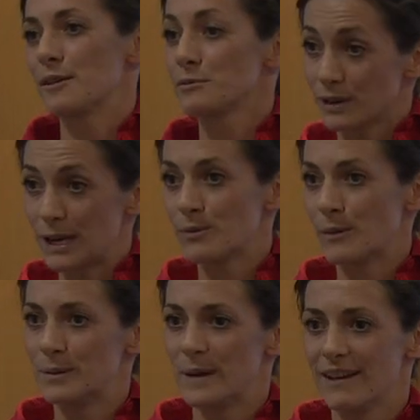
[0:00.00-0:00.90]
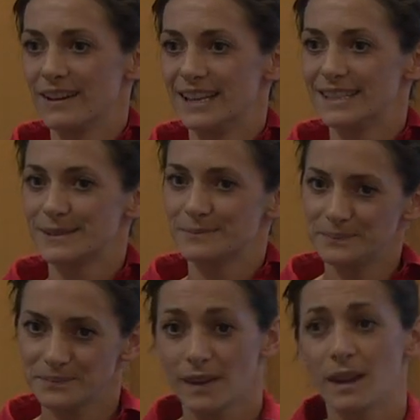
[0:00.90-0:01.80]
our three problem areas.
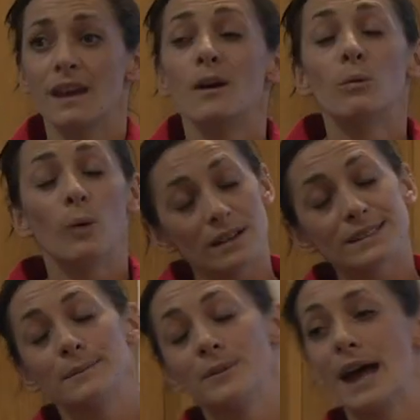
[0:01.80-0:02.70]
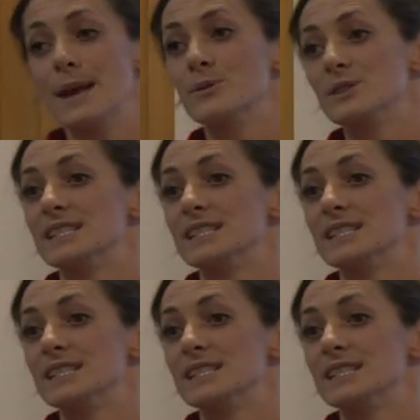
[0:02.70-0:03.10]
Whilst I'm not able